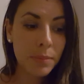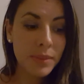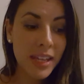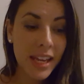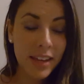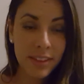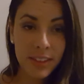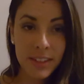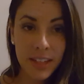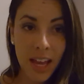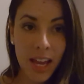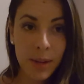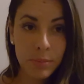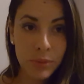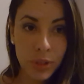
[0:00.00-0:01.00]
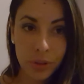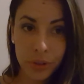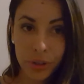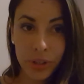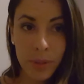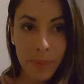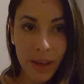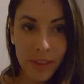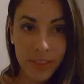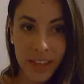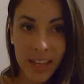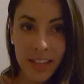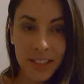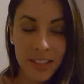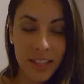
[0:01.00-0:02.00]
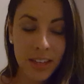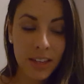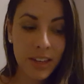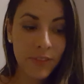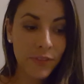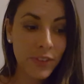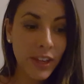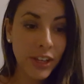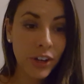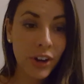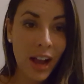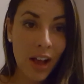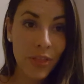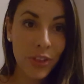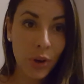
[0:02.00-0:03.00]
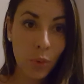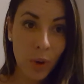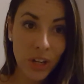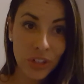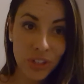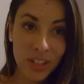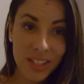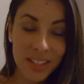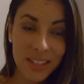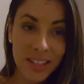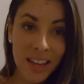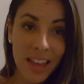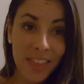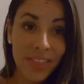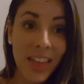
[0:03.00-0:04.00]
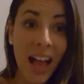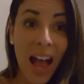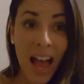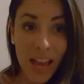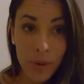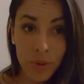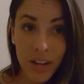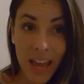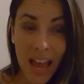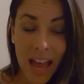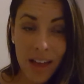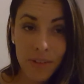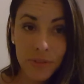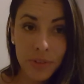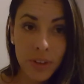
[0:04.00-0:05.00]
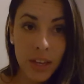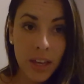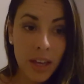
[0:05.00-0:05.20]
taken the time to learn about things and figure out the questions that I would have